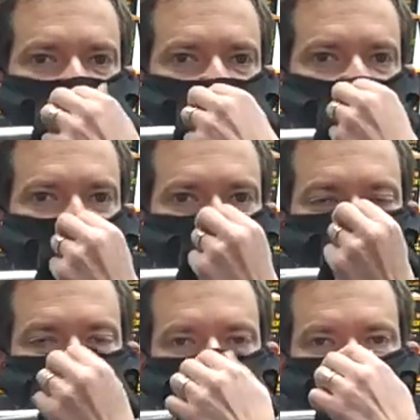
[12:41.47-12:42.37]

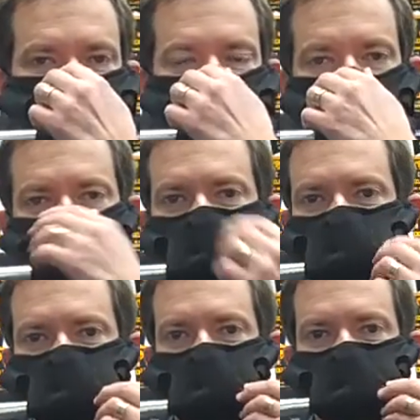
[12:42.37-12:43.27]
find the
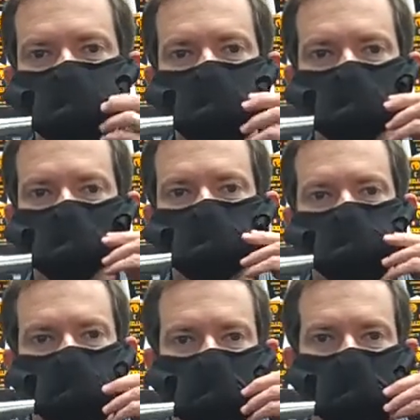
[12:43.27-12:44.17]
embouchure hole,
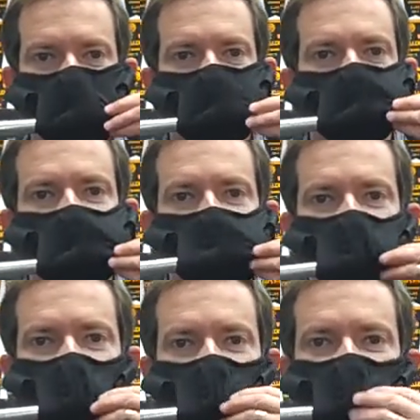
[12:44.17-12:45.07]
and then
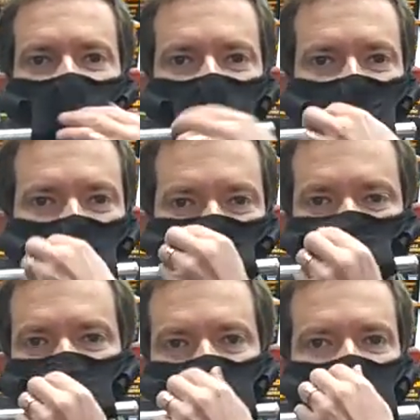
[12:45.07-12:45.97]
we'll allow
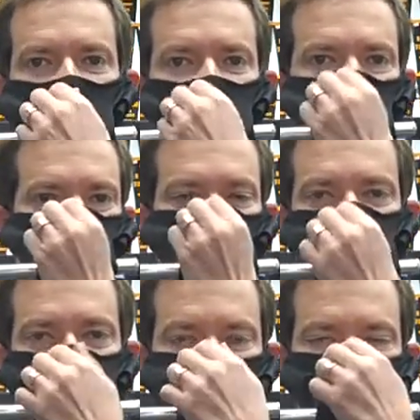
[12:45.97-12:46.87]
the
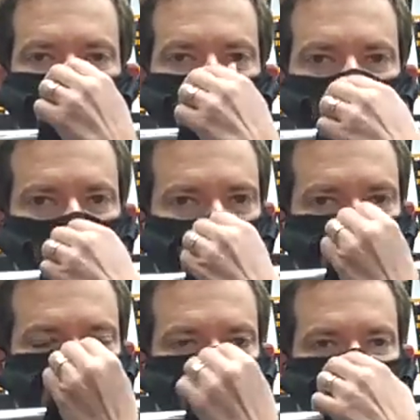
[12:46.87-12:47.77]
mouthpiece, the end of the
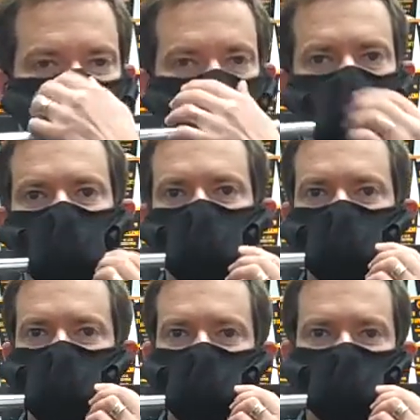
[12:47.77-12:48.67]
mouthpiece, to come out
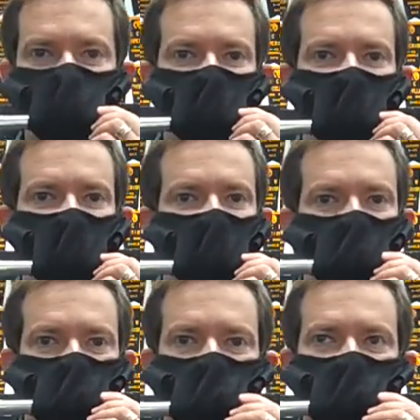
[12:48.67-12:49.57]
the other side.
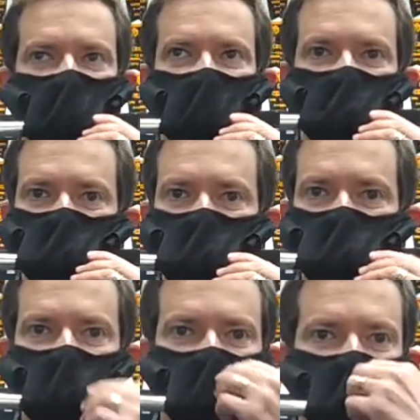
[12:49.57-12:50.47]
Okay?
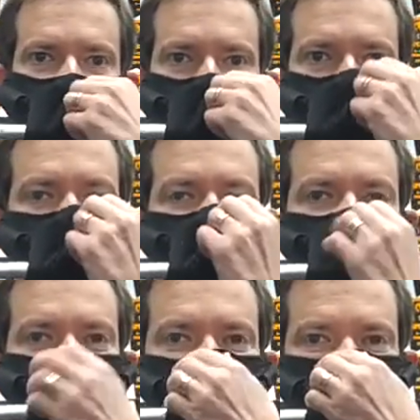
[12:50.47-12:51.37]
Now I'm getting
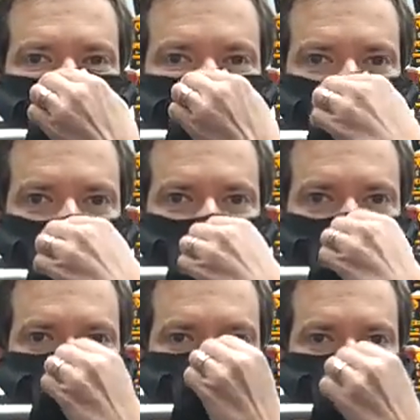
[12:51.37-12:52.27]
everything
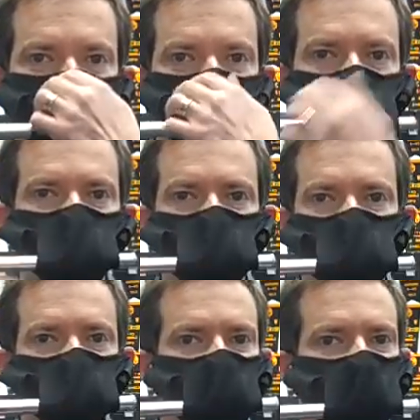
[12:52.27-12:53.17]
centered.
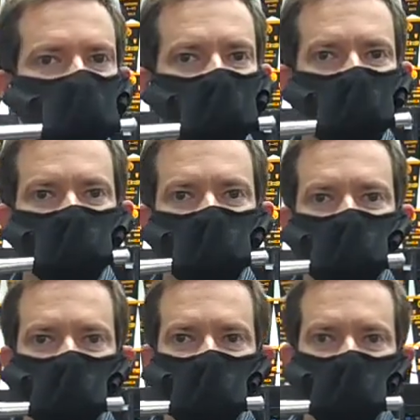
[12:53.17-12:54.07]
Okay?
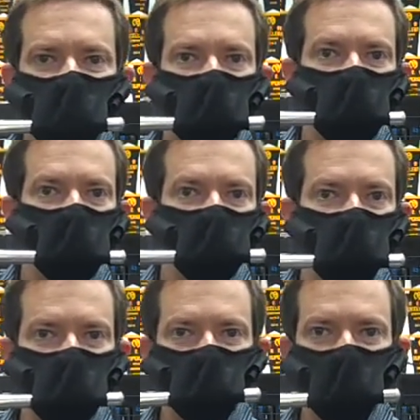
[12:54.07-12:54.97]
And then we
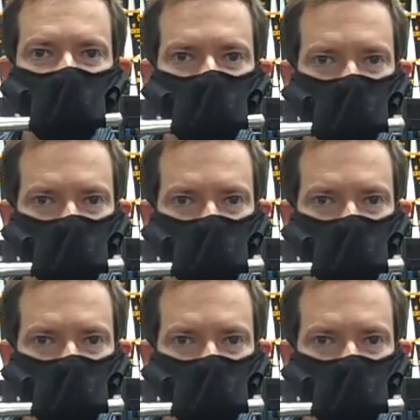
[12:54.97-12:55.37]
can play.